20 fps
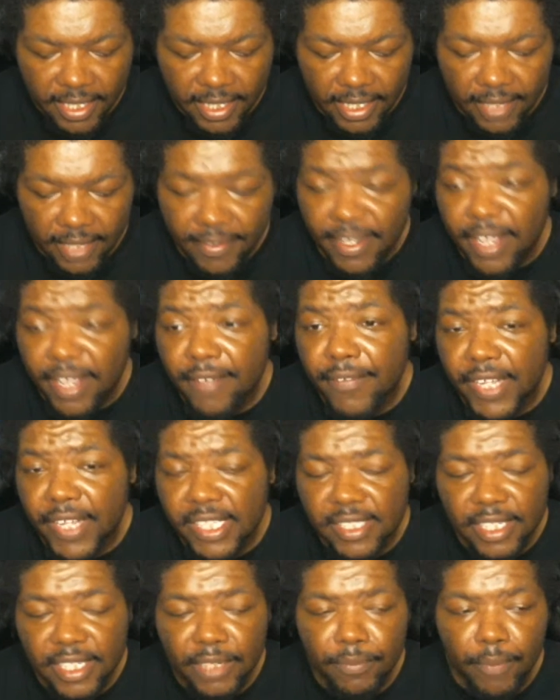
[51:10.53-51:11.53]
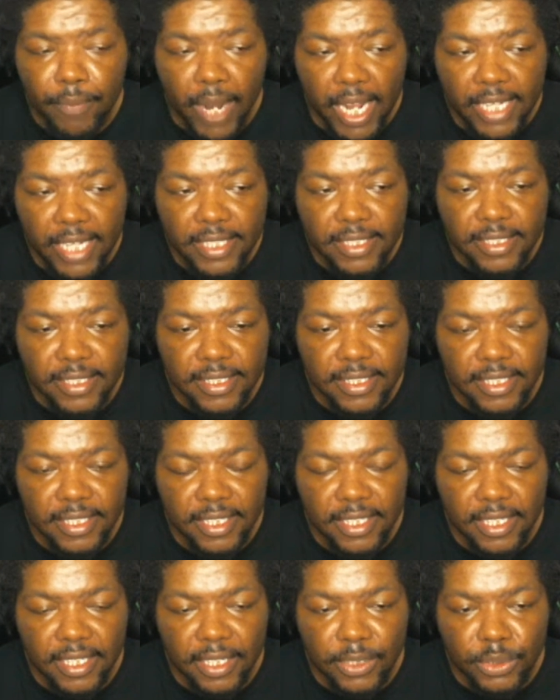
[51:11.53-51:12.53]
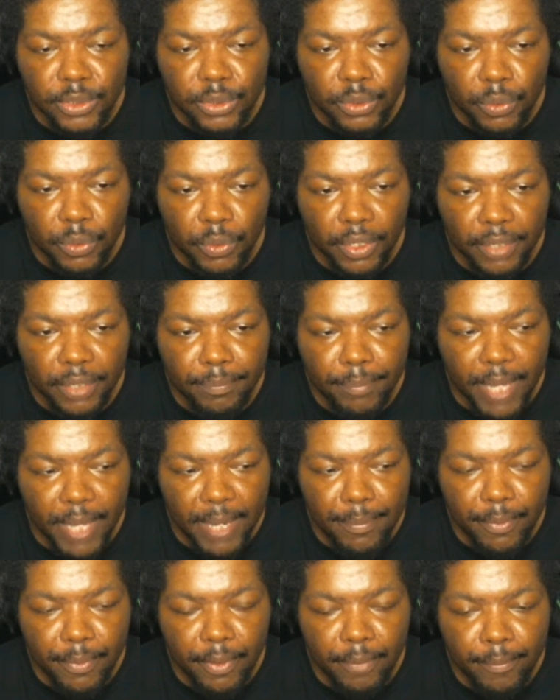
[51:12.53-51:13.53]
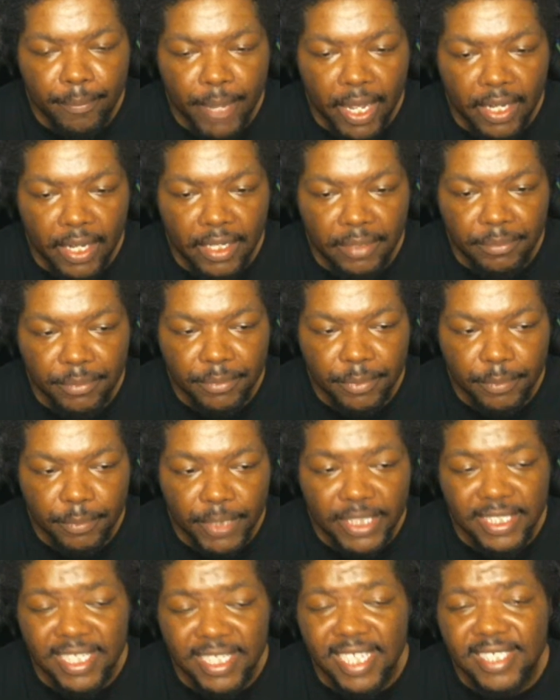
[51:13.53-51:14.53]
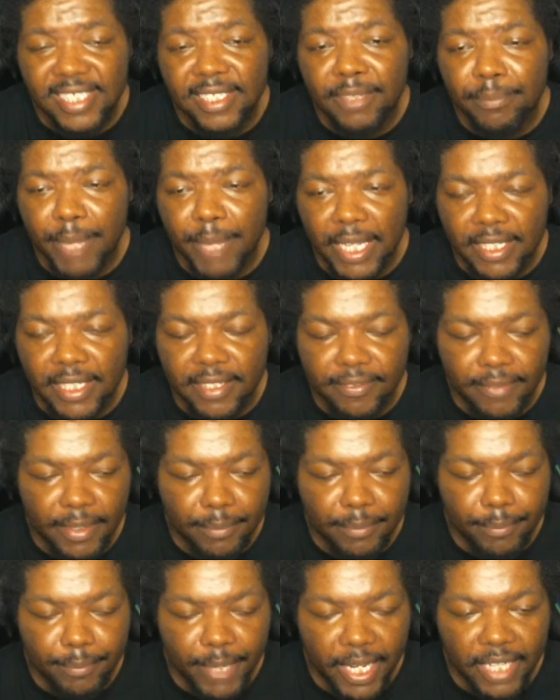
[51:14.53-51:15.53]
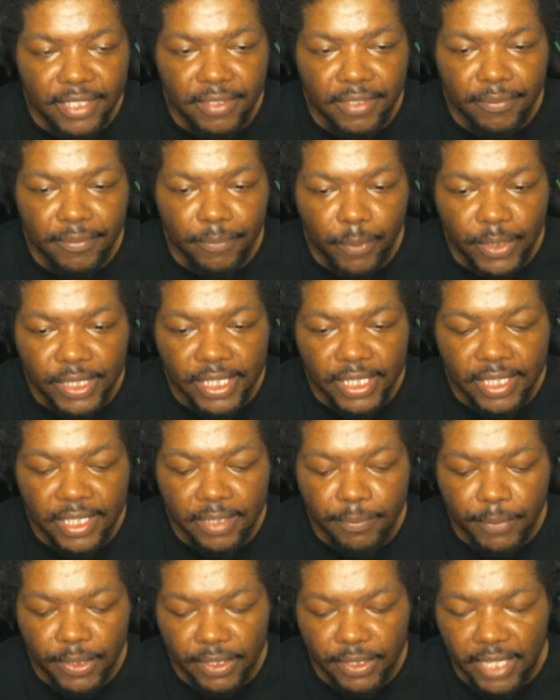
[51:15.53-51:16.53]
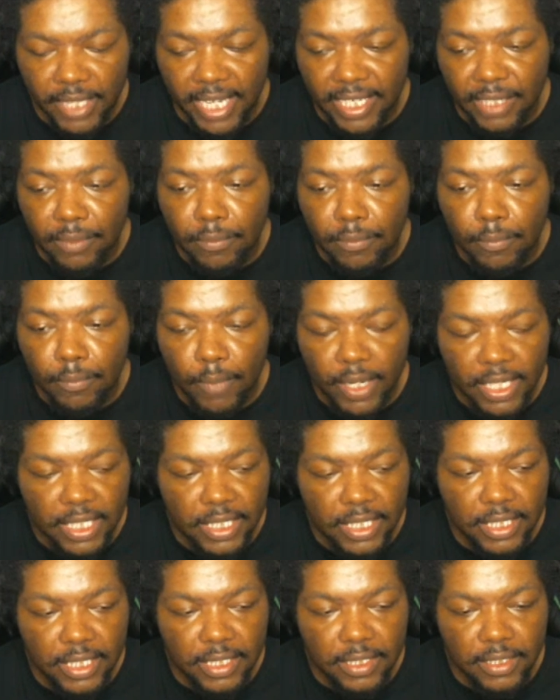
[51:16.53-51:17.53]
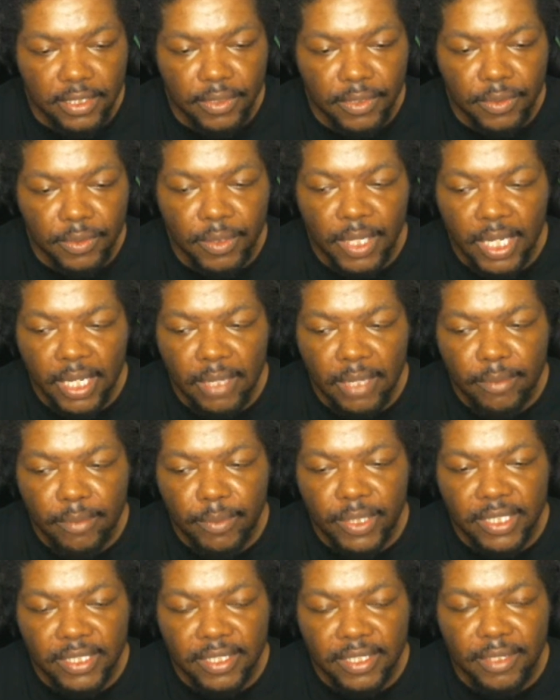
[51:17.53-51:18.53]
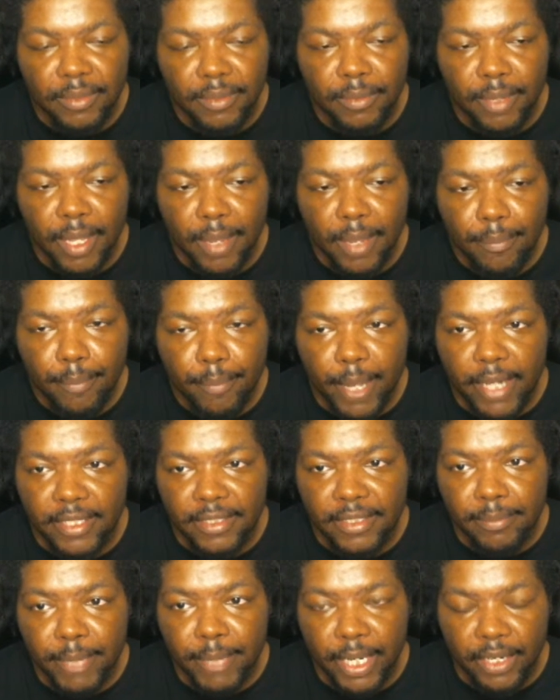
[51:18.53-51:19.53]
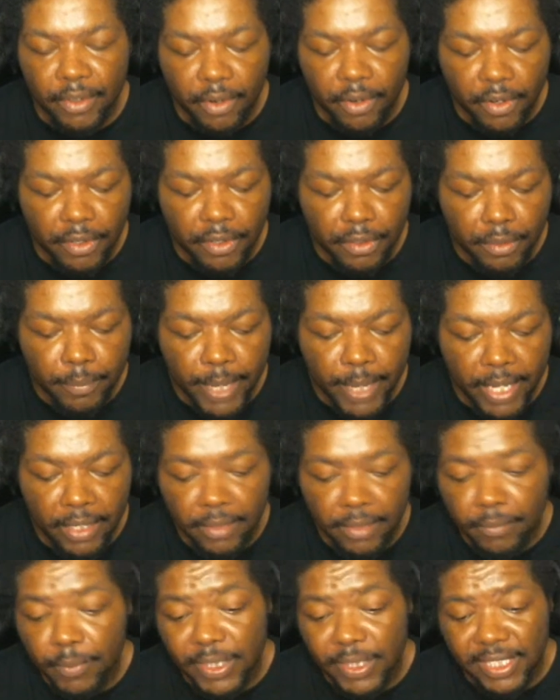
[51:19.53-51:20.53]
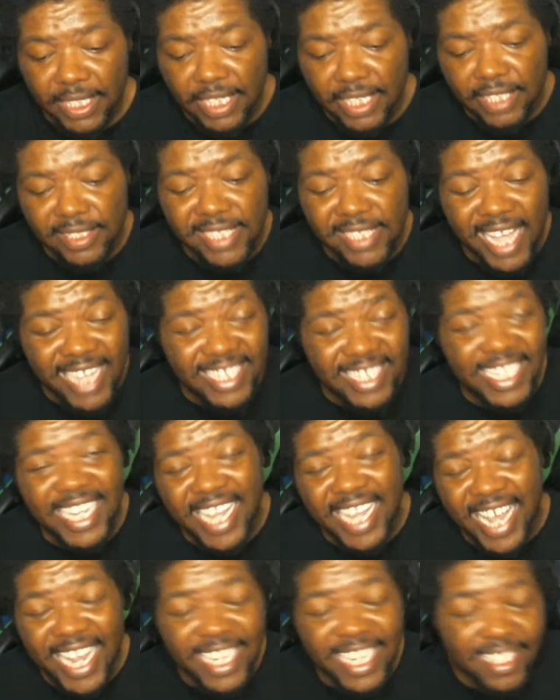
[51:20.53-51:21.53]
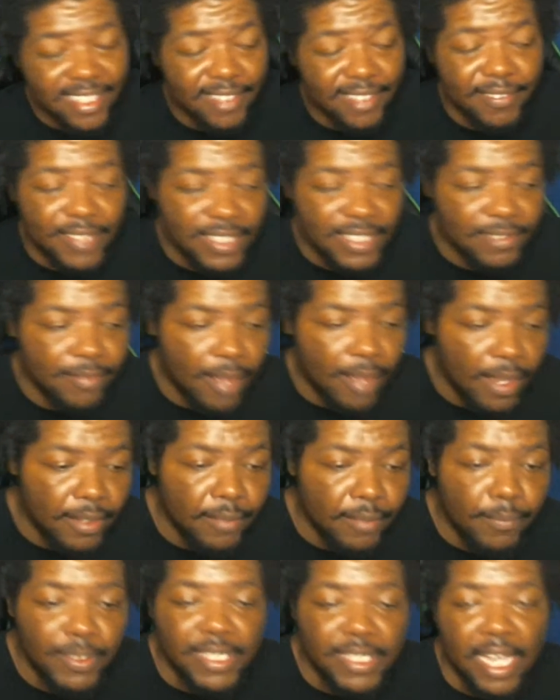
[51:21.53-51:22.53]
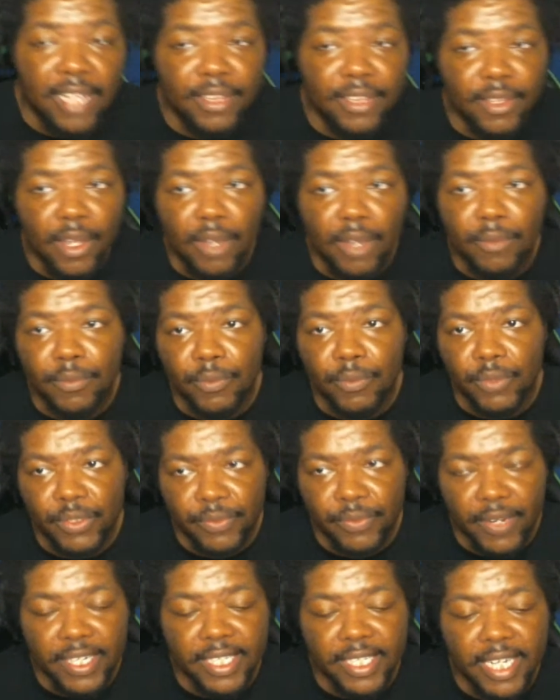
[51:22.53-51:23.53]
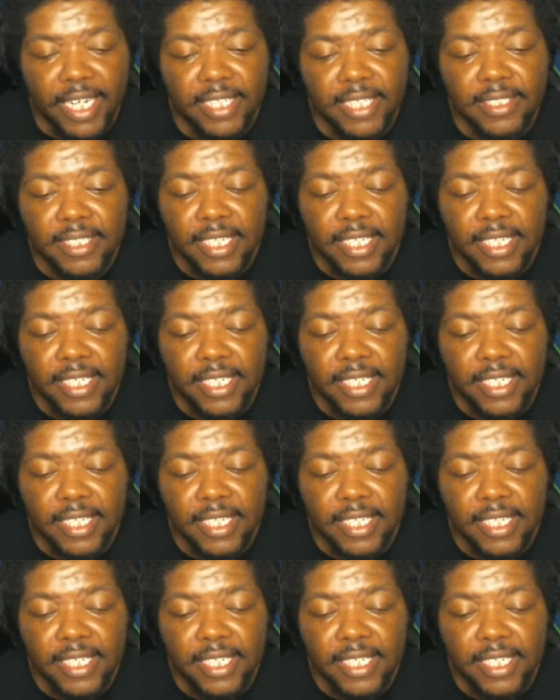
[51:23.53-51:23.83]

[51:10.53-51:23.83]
And he eventually writes a story paper about him, which it doesn't make the front page, unfortunately, but like he wanted to, but he still managed to make an article about him, which is at the end of this volume, which I thought was very nice.